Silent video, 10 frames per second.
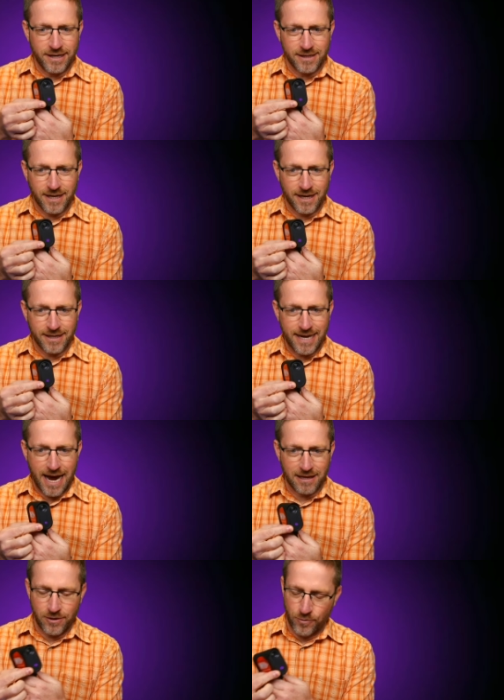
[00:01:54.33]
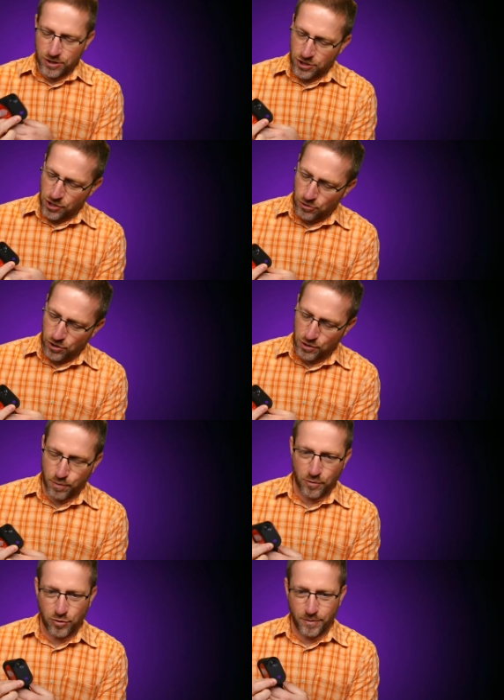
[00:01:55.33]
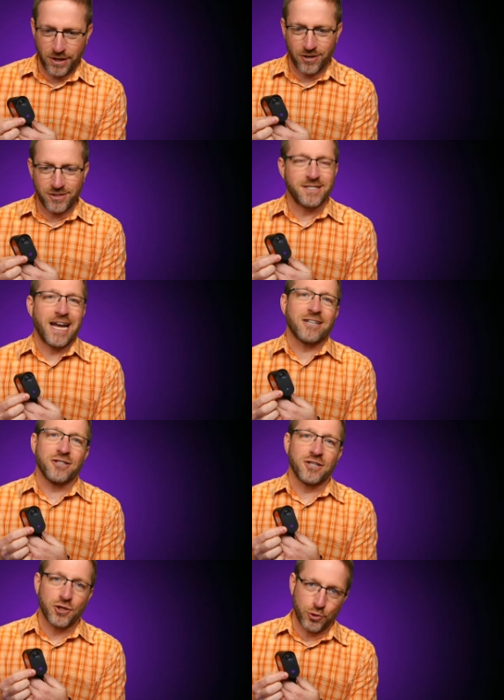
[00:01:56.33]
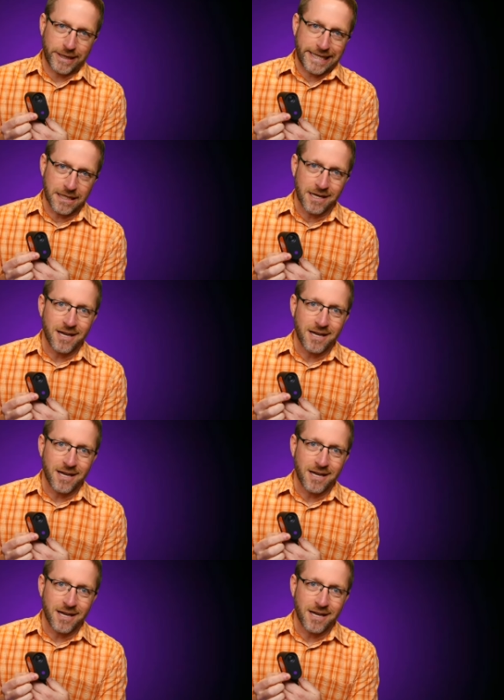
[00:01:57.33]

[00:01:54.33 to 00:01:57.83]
It's got a tally, which to you looks purple because it's actually green.